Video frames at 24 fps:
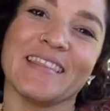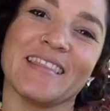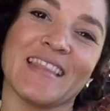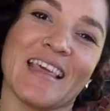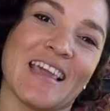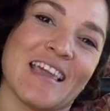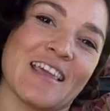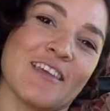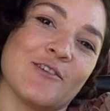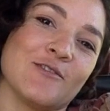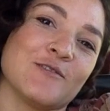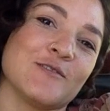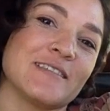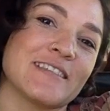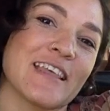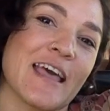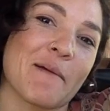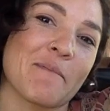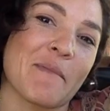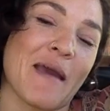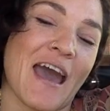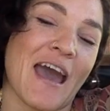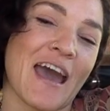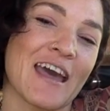Thank you,
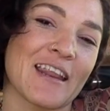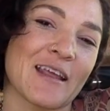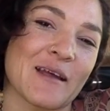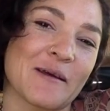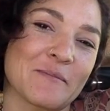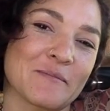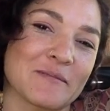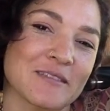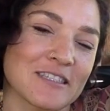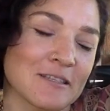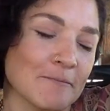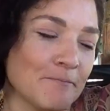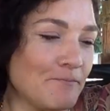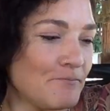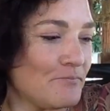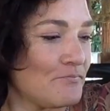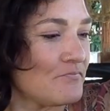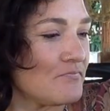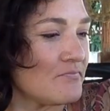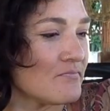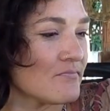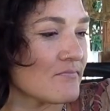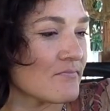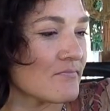Sam Adams.
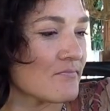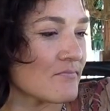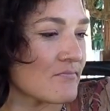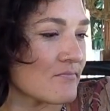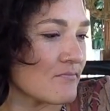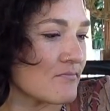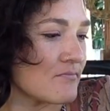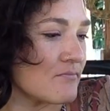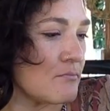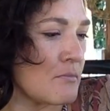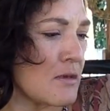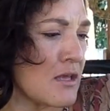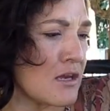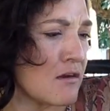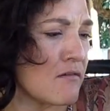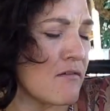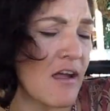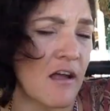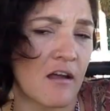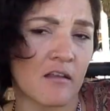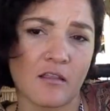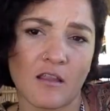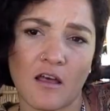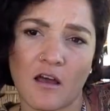Been
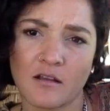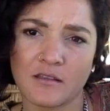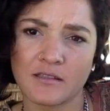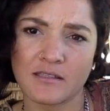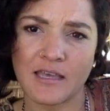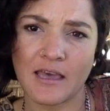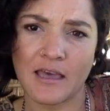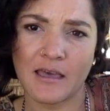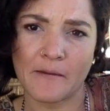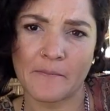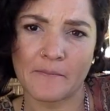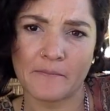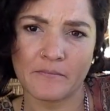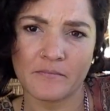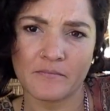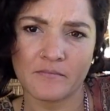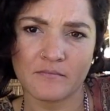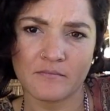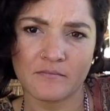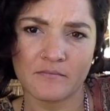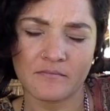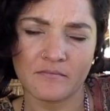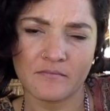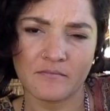around a long time.
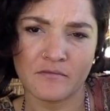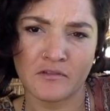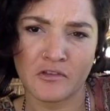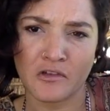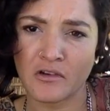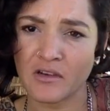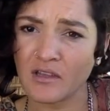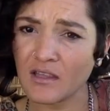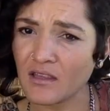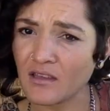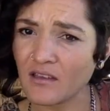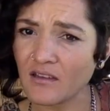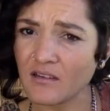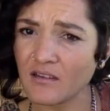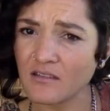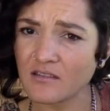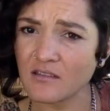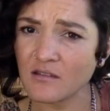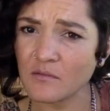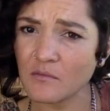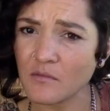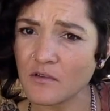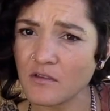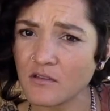30 years
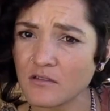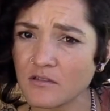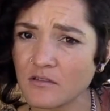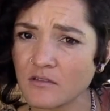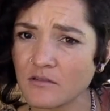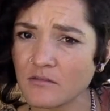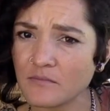almost.